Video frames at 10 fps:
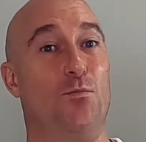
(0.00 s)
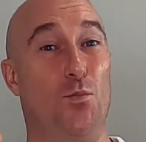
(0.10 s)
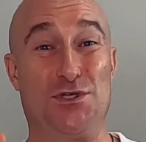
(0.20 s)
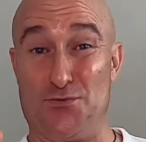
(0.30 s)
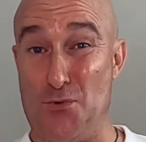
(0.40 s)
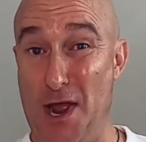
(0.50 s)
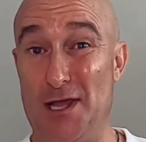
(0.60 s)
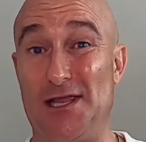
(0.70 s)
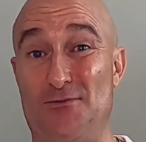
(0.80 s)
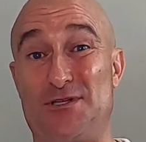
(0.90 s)
Was
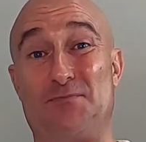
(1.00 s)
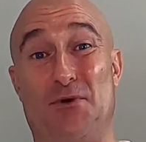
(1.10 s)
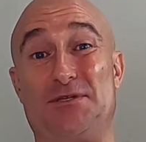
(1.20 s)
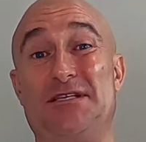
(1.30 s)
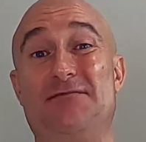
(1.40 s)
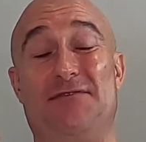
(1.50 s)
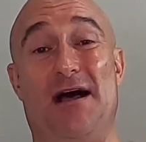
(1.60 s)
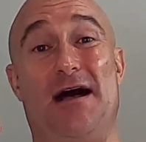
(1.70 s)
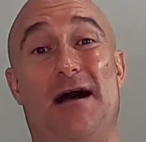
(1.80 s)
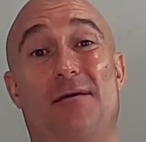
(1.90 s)
rarely responsive,
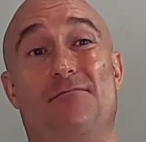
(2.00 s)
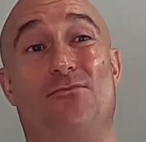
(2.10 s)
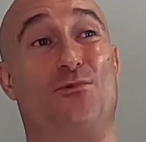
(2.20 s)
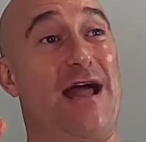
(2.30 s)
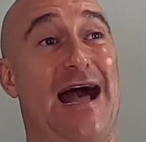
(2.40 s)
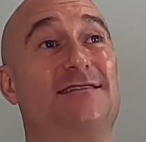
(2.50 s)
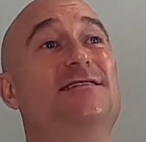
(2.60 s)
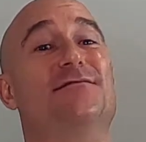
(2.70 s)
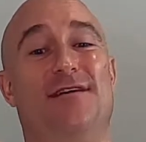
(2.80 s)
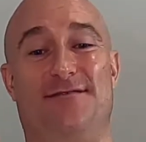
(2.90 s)

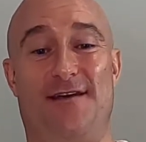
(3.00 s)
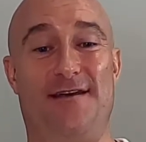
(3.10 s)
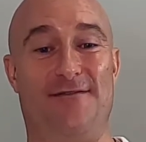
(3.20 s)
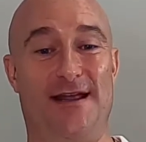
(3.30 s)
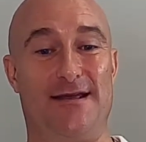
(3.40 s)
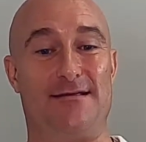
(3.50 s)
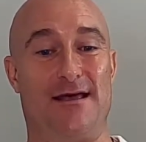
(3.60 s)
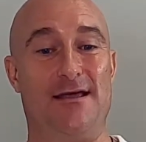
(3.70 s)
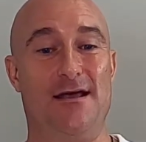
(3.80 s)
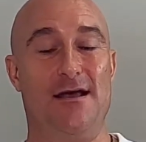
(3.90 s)
reactive if
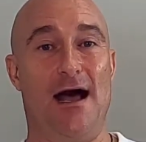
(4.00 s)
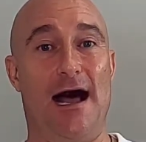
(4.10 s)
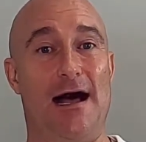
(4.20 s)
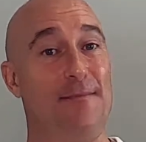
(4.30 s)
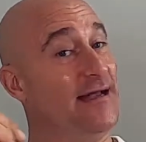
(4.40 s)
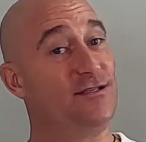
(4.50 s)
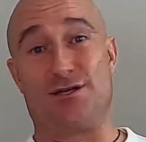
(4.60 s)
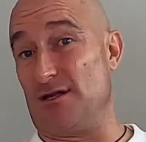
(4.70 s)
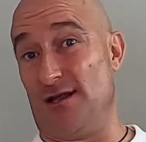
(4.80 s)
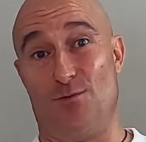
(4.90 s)
anything, and
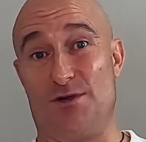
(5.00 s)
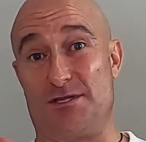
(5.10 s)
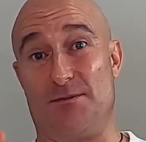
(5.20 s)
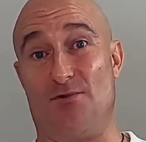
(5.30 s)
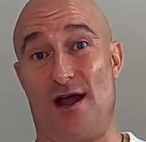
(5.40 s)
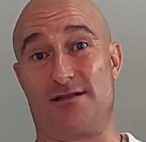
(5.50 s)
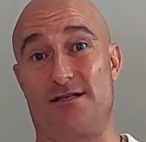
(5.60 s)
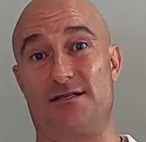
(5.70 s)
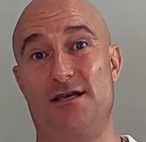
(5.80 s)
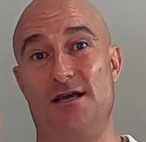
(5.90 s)
certainly wasn't a
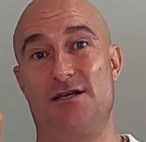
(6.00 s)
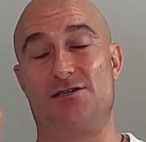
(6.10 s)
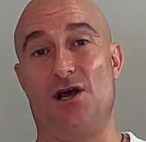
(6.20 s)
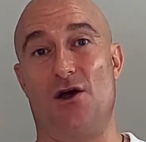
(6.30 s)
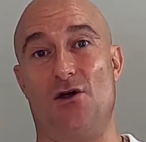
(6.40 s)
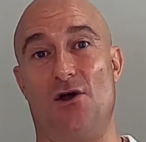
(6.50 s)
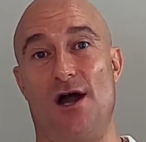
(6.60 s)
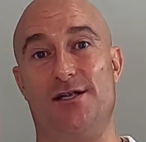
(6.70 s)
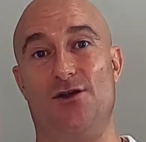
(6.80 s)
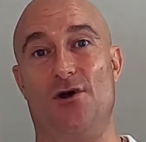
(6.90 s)
practice. So
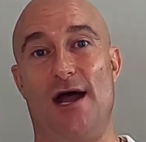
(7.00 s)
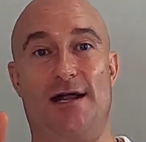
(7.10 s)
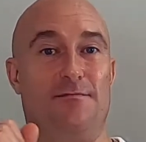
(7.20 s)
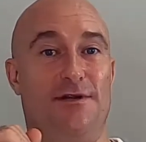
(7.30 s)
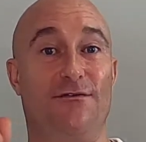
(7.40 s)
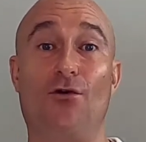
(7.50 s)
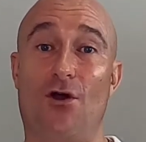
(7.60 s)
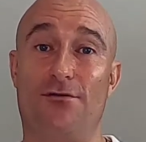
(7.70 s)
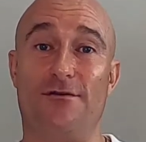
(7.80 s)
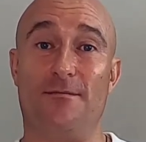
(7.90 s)
I knew I had a bit of
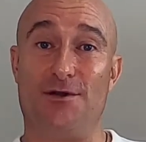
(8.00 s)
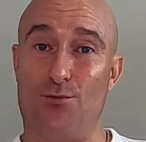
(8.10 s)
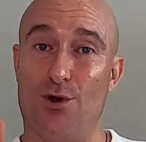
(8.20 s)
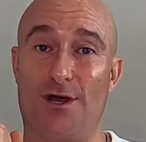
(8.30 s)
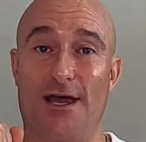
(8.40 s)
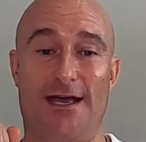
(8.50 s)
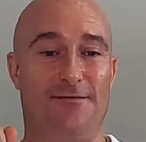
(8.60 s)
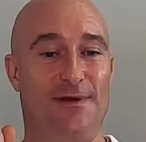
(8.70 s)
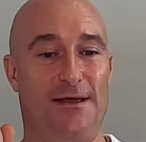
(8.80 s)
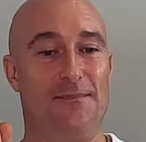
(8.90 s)
growth and a bit of work ahead
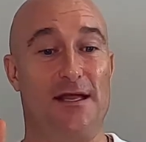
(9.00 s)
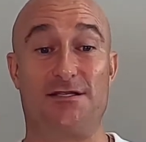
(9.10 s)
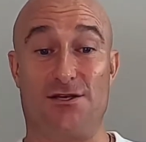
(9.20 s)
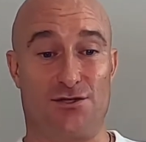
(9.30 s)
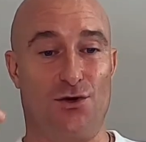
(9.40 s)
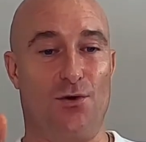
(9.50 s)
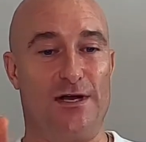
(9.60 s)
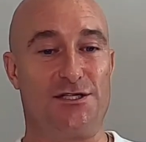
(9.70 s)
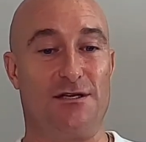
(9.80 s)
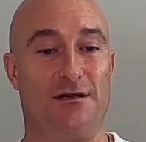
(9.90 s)
of me. So it's a good
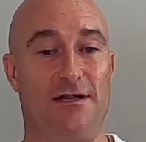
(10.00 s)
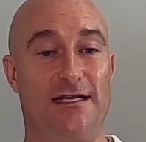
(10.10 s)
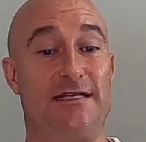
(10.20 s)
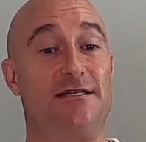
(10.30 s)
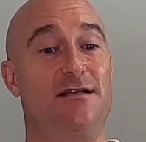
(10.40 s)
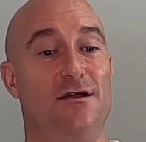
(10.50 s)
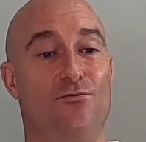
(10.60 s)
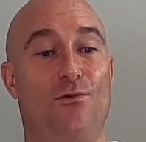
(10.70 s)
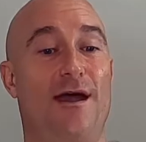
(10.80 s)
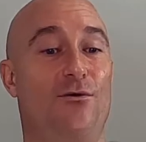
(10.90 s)
question. Is it
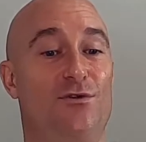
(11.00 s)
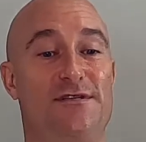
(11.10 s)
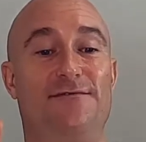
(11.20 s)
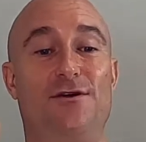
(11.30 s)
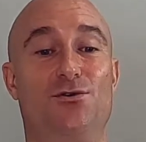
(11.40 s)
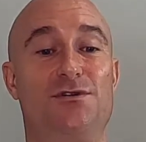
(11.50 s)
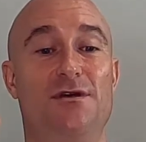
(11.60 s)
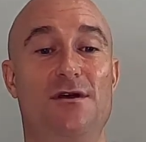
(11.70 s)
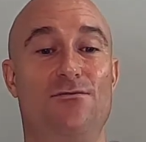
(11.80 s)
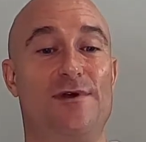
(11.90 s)
rare or difficult,
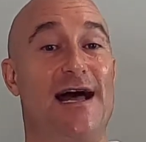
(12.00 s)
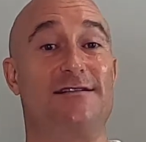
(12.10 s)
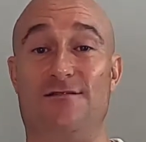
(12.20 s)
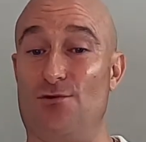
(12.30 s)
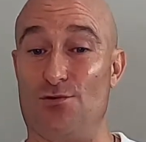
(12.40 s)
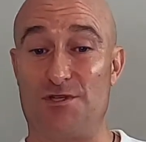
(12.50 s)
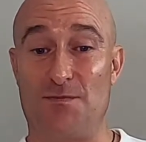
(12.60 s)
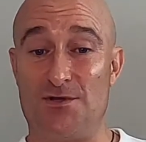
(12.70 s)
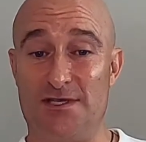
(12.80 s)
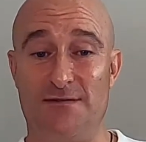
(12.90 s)
reactive or
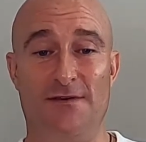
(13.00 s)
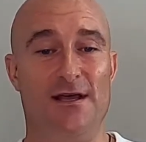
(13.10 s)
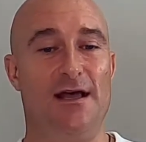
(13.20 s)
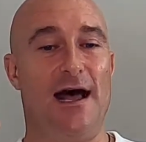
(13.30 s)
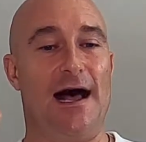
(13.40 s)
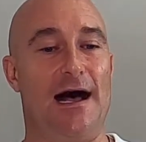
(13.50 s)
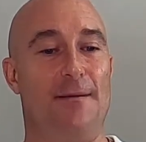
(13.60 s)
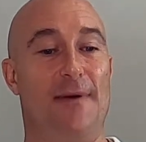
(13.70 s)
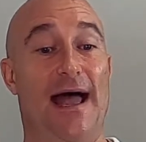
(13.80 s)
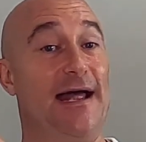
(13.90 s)
responsive,
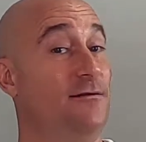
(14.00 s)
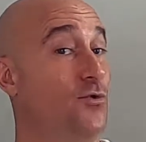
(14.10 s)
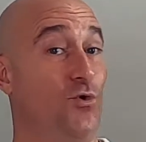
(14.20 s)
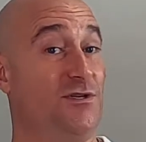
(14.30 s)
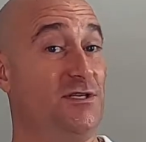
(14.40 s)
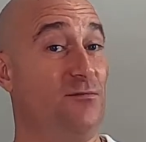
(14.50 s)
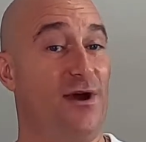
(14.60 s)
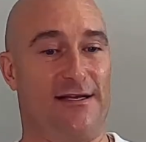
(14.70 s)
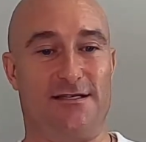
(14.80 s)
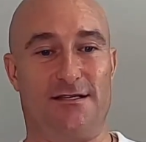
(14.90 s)
or is it a
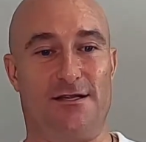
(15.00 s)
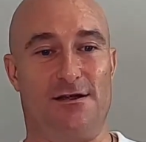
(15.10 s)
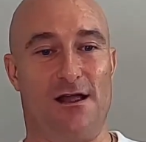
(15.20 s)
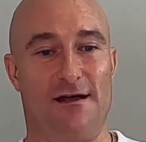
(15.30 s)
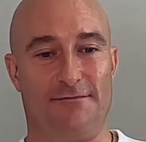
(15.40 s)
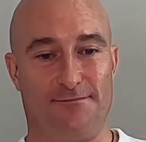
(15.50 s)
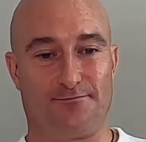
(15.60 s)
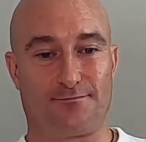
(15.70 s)
practice in your life?